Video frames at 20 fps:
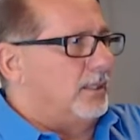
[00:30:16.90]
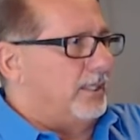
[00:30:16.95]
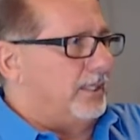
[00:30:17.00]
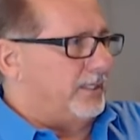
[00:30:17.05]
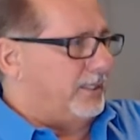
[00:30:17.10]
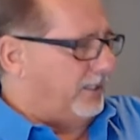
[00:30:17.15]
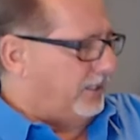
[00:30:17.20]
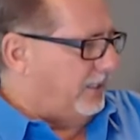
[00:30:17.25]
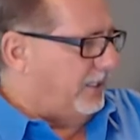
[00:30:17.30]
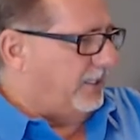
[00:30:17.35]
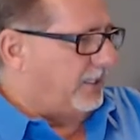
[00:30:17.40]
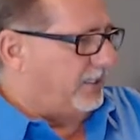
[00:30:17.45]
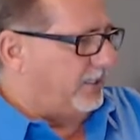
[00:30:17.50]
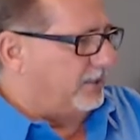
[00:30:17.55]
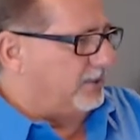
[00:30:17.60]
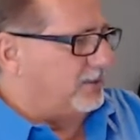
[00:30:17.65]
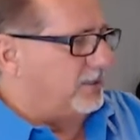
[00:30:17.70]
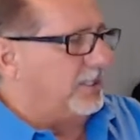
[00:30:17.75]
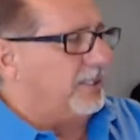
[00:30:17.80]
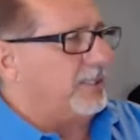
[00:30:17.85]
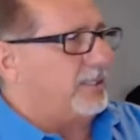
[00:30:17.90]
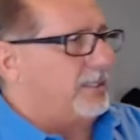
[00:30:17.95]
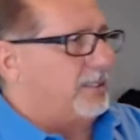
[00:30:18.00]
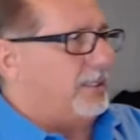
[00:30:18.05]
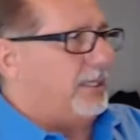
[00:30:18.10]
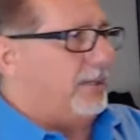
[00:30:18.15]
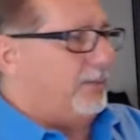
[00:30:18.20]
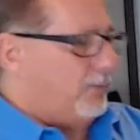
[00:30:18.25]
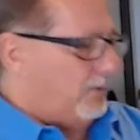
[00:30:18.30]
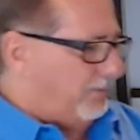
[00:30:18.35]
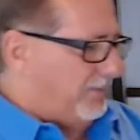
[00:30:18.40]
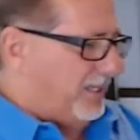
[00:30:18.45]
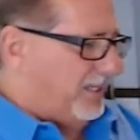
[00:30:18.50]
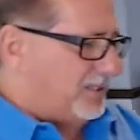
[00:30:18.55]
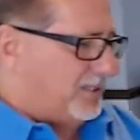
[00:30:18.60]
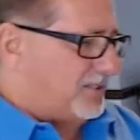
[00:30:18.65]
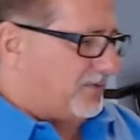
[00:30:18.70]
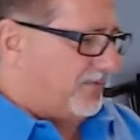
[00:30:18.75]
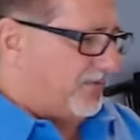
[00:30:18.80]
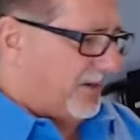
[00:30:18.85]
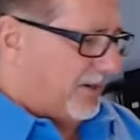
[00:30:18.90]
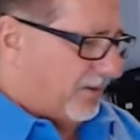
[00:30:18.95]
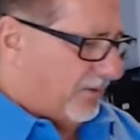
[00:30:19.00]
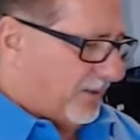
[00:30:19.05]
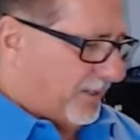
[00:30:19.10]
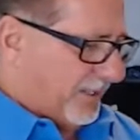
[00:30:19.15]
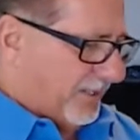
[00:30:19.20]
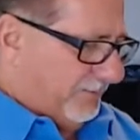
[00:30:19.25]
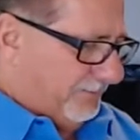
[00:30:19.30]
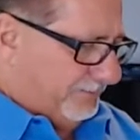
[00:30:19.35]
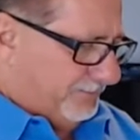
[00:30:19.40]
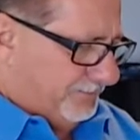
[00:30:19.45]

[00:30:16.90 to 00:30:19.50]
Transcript: he would be in severity.